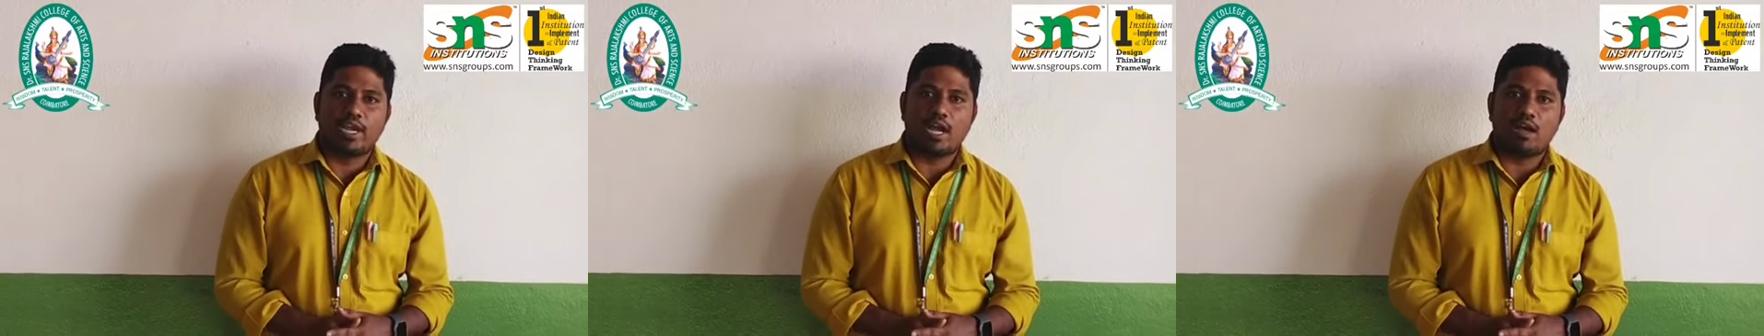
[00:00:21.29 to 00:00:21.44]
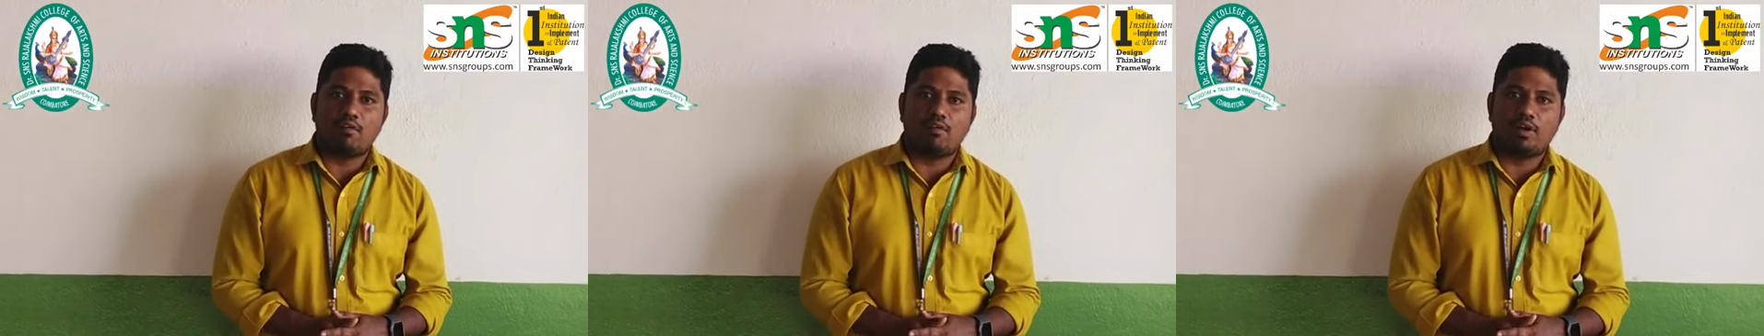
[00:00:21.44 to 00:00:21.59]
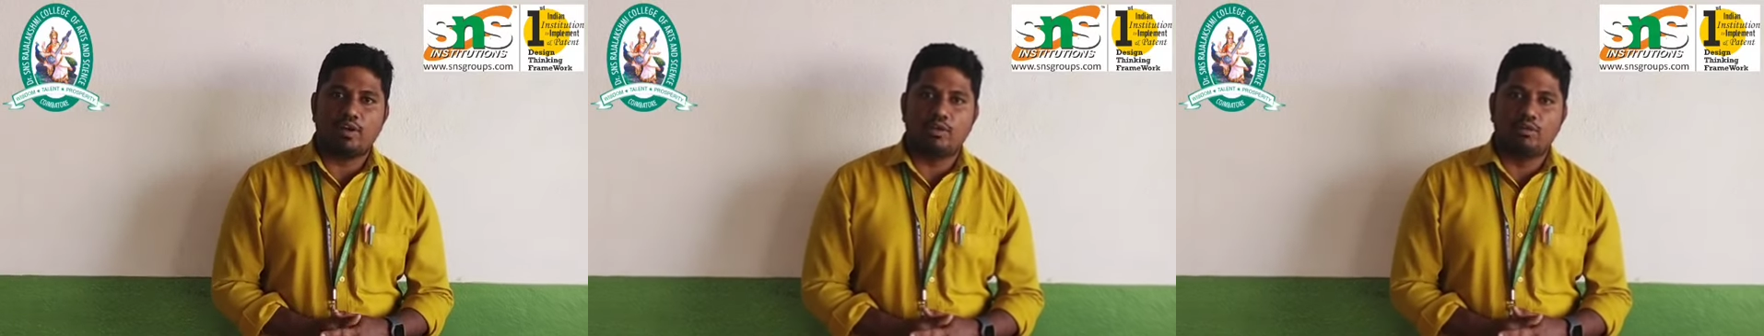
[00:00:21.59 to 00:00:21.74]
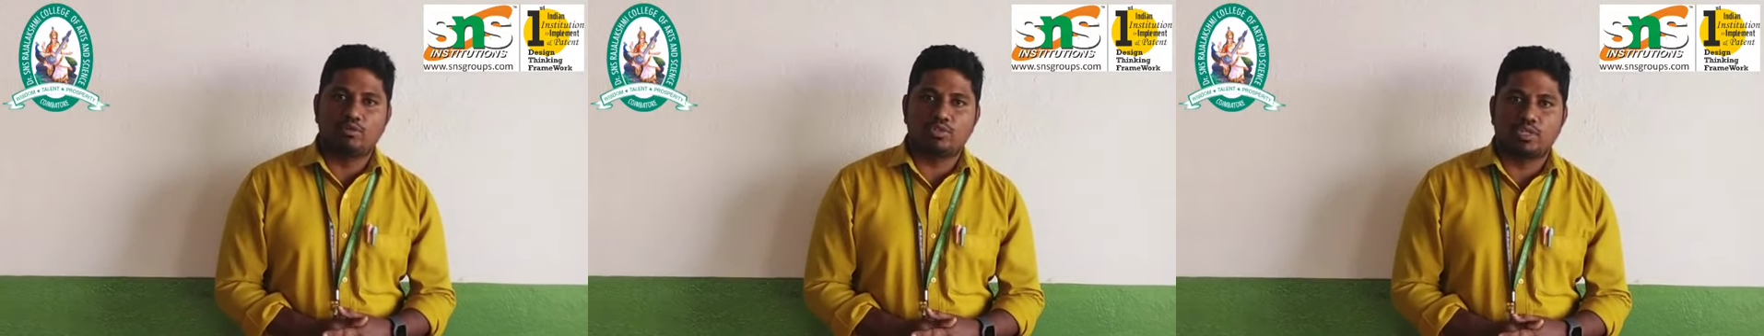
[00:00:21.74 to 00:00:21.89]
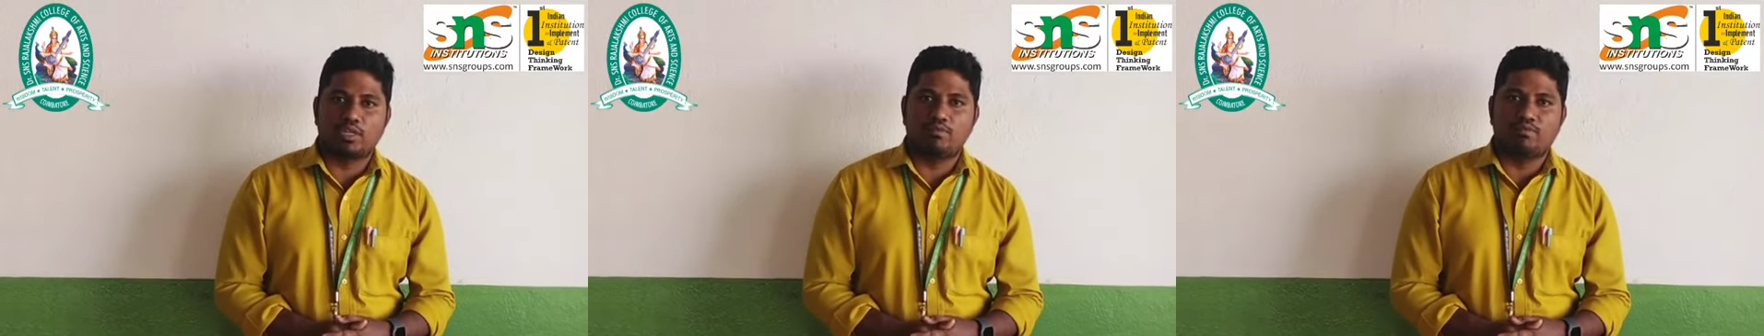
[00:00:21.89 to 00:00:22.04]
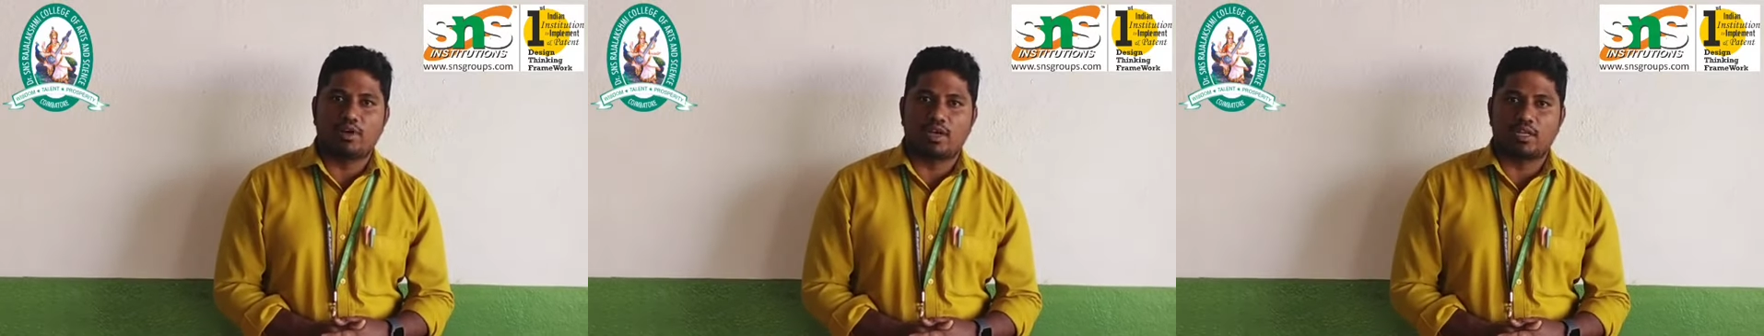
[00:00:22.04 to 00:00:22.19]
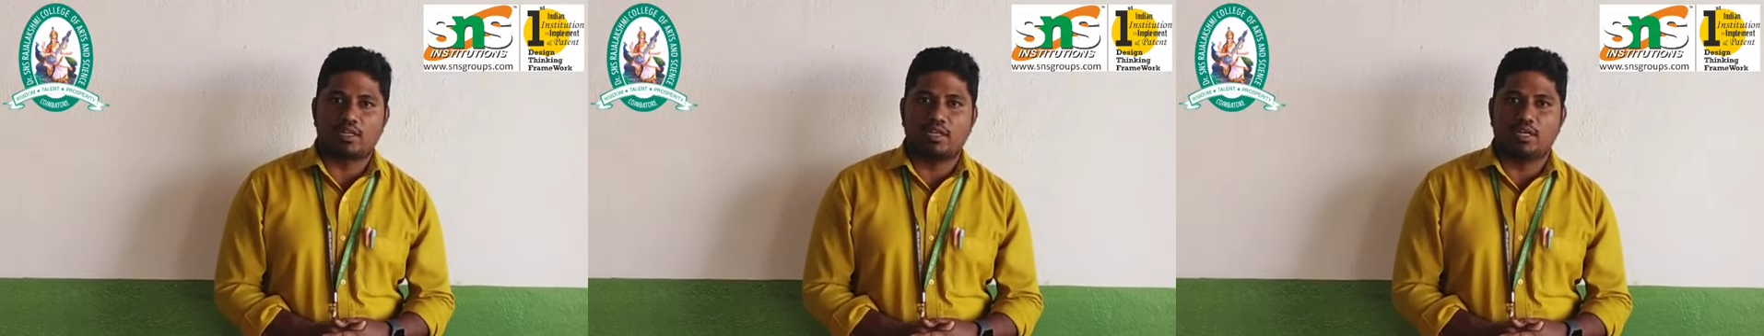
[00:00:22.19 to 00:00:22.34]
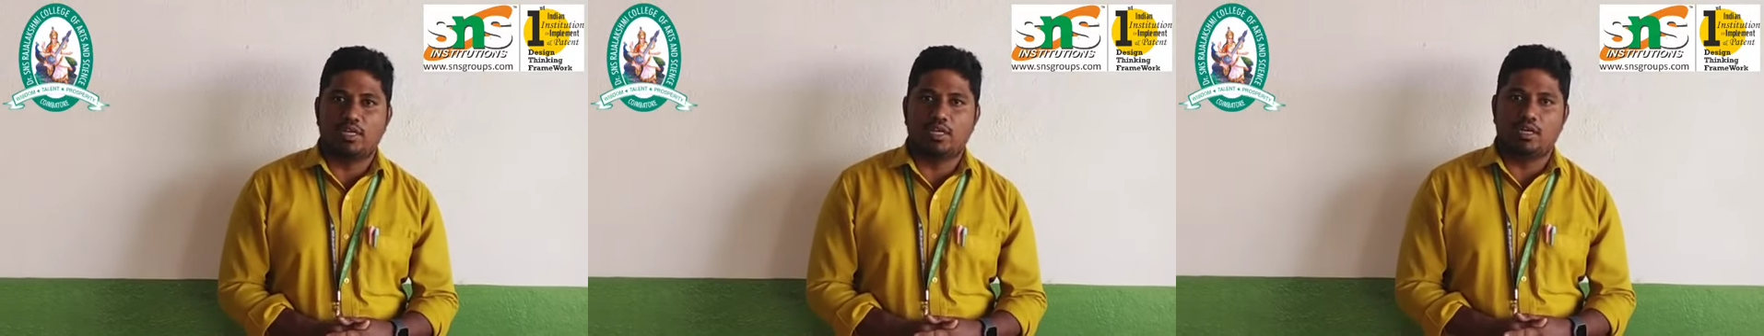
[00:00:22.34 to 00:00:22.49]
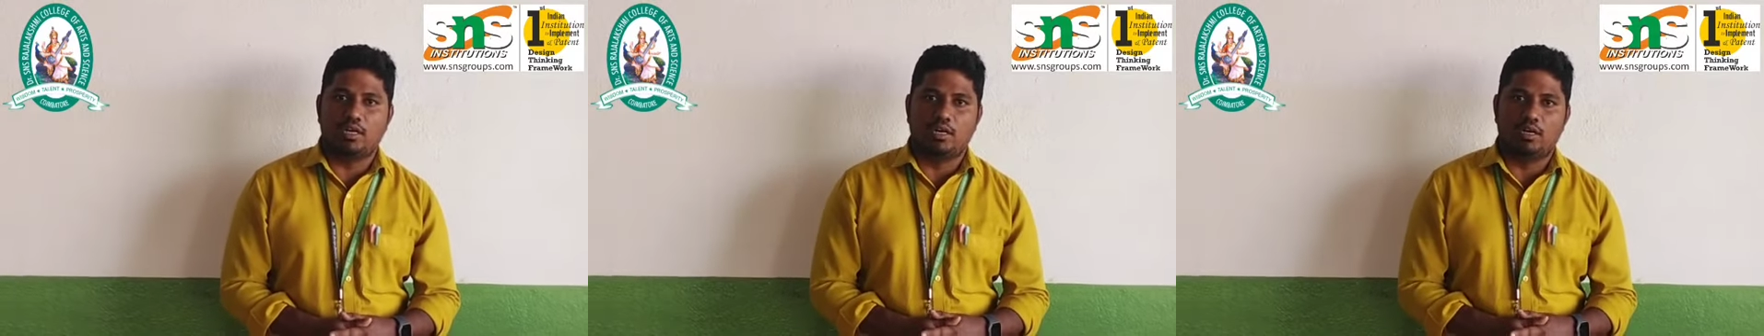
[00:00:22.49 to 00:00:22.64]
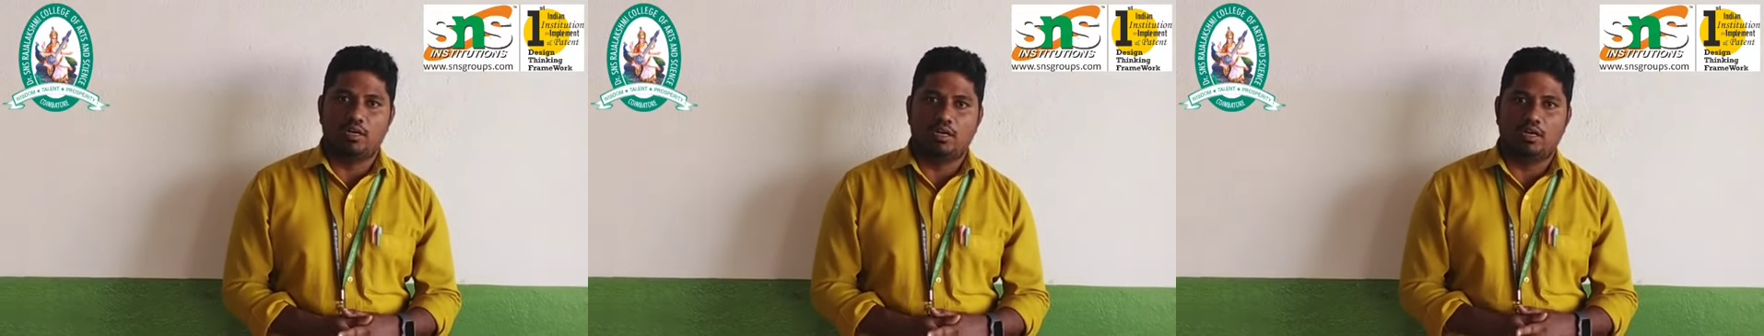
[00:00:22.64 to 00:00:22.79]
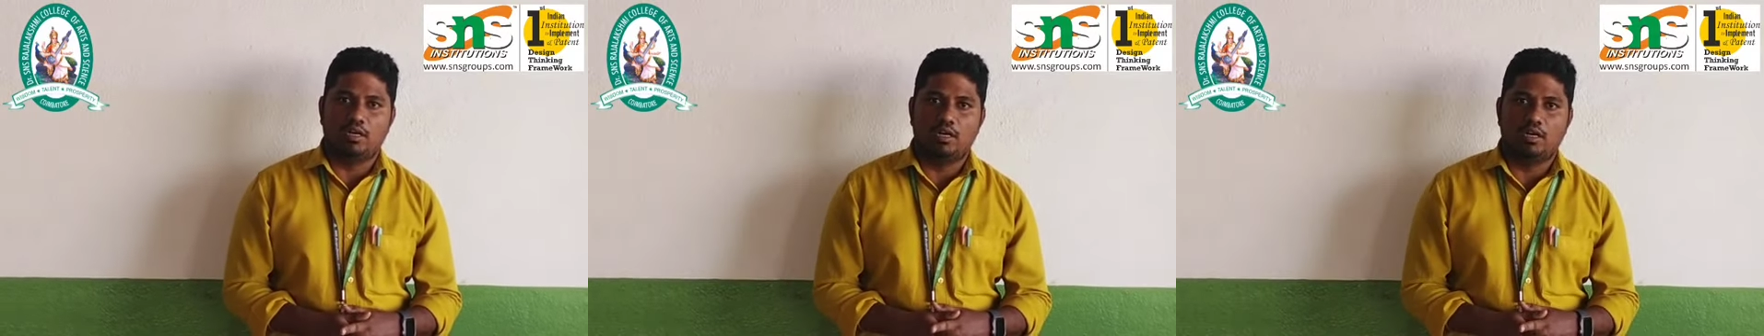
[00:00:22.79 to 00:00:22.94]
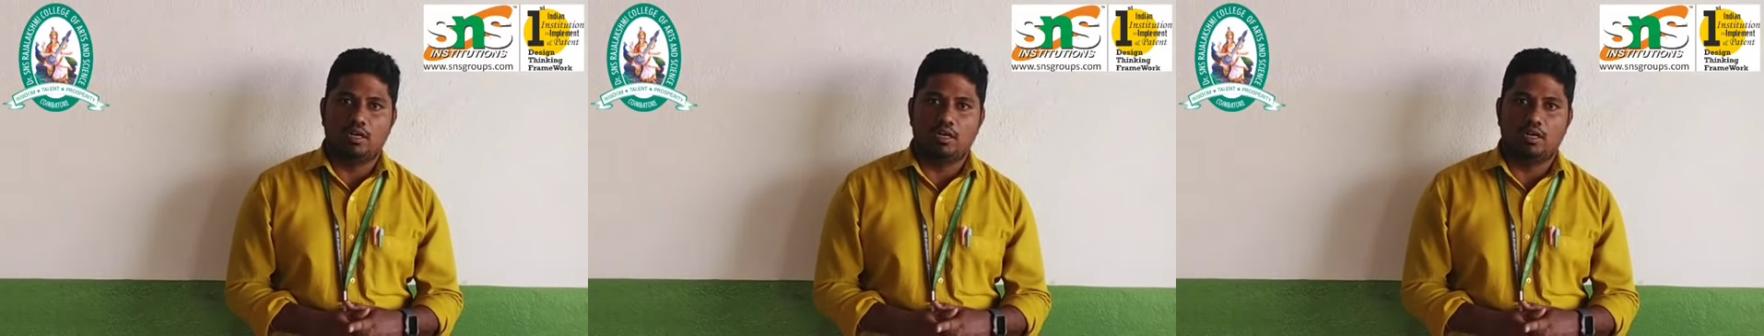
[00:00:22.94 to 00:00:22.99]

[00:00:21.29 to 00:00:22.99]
have using for the